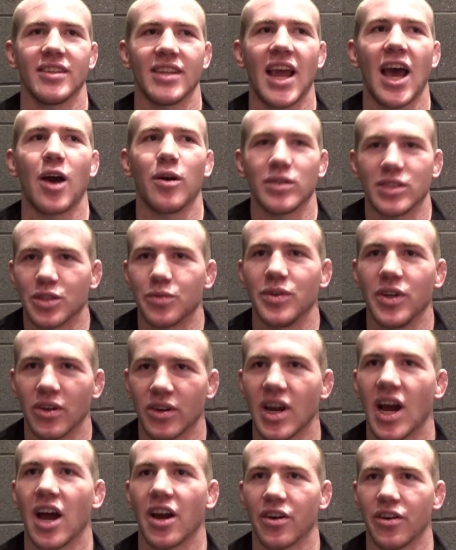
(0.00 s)
now it's a real
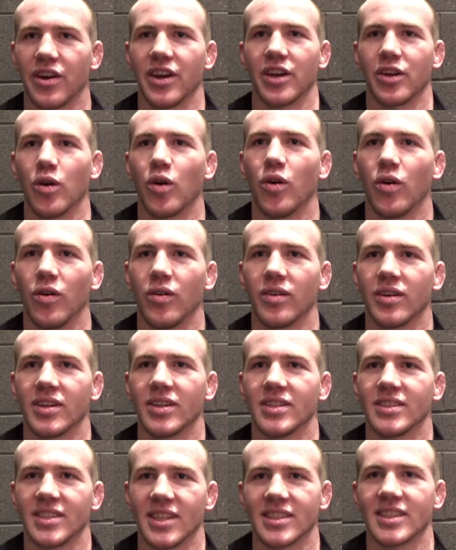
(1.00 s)
concrete goal
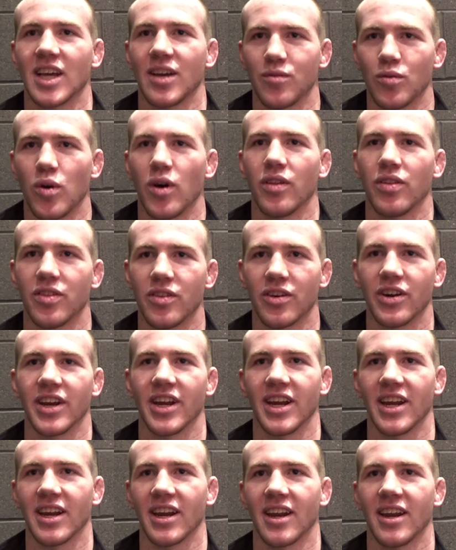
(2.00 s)
since I've won
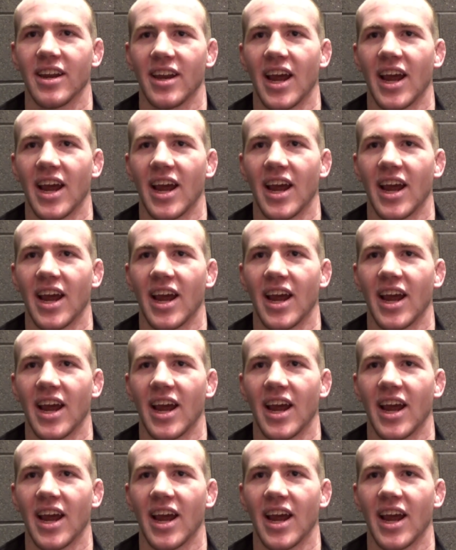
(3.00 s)
three and